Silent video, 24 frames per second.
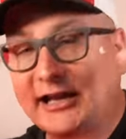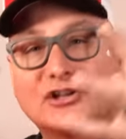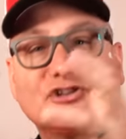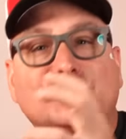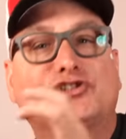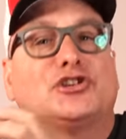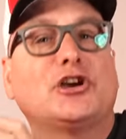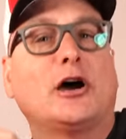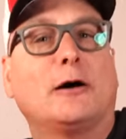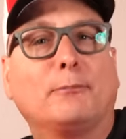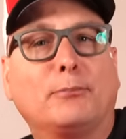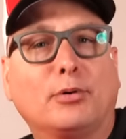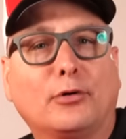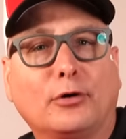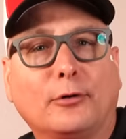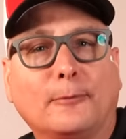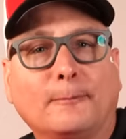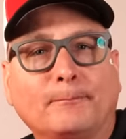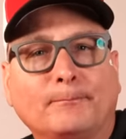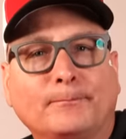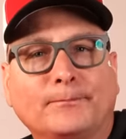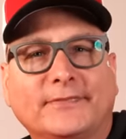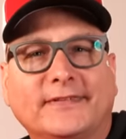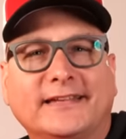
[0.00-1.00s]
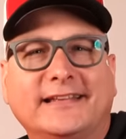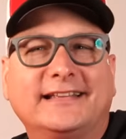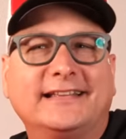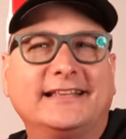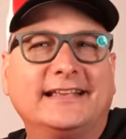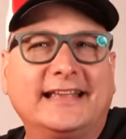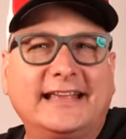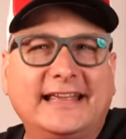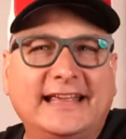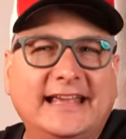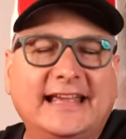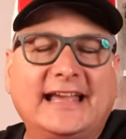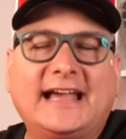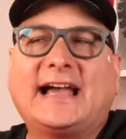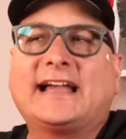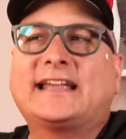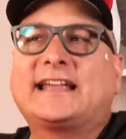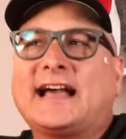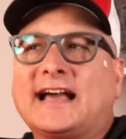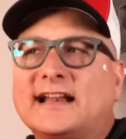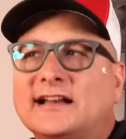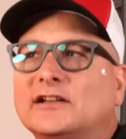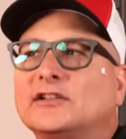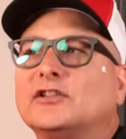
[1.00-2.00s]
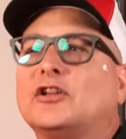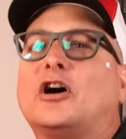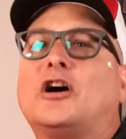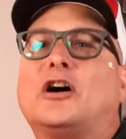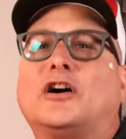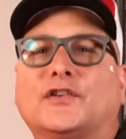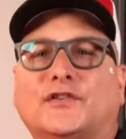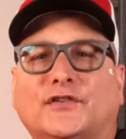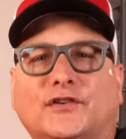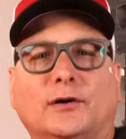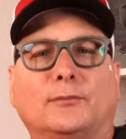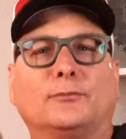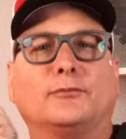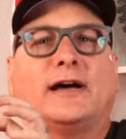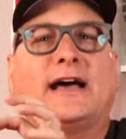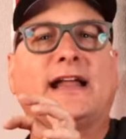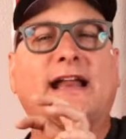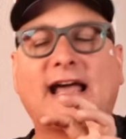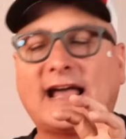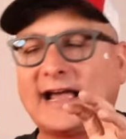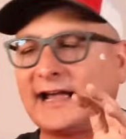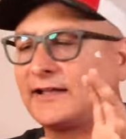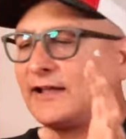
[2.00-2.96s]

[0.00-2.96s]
a jumble, I kind of lost some, right?